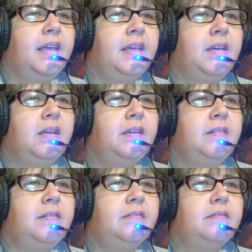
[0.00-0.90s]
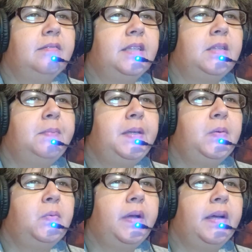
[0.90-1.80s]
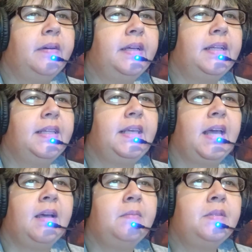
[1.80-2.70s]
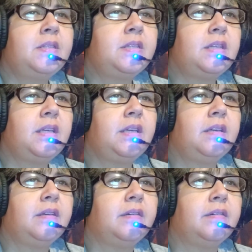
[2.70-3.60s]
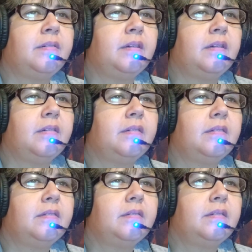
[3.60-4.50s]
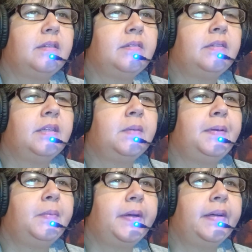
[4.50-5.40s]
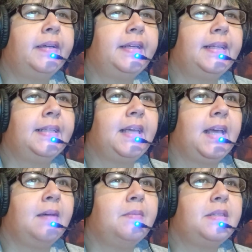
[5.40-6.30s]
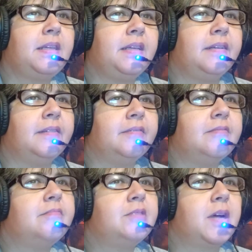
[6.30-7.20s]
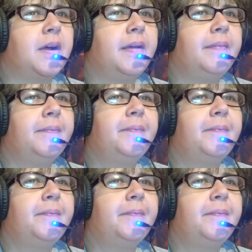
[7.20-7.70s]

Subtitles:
He'll be wearing the MCU. He'll be wearing in the MCU. Sorry.